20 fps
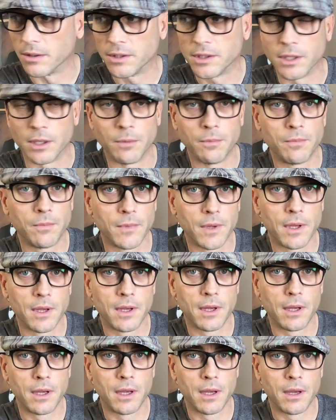So
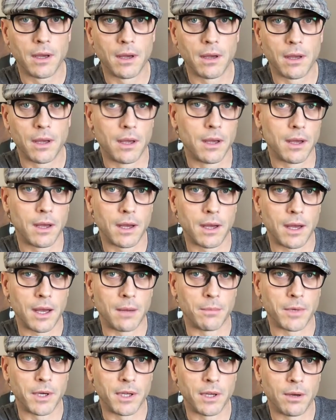
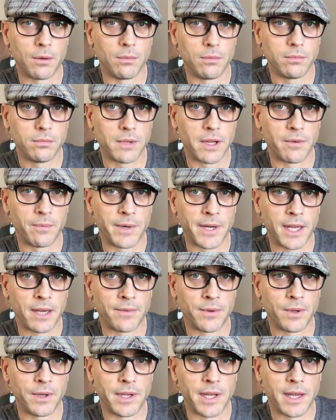I'm going to go. Everybody have
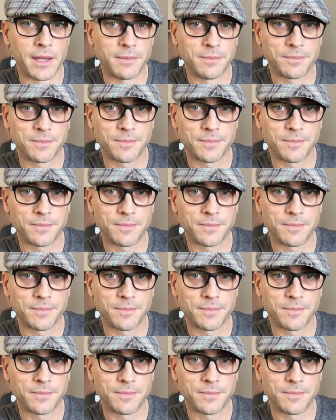a good day.